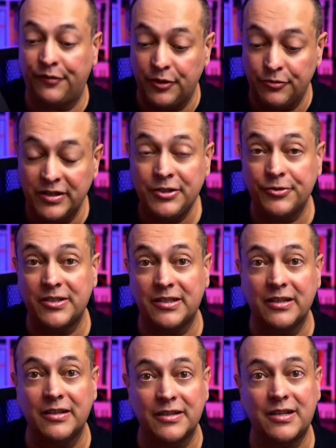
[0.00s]
If you're
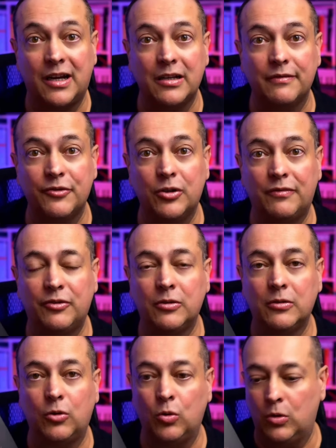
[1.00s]
interested in this kind of
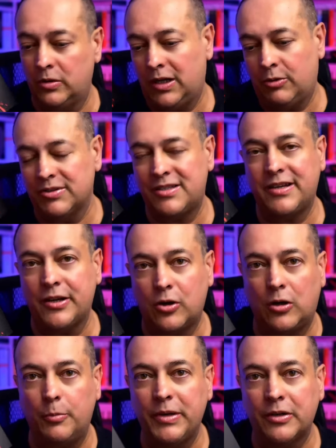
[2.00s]
novel, or I would say
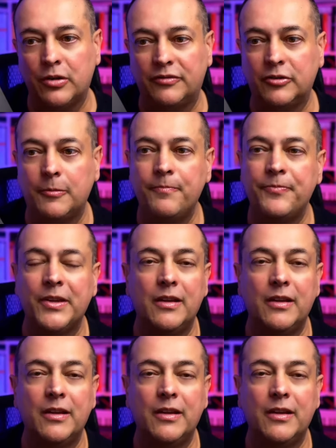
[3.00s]
comic novel,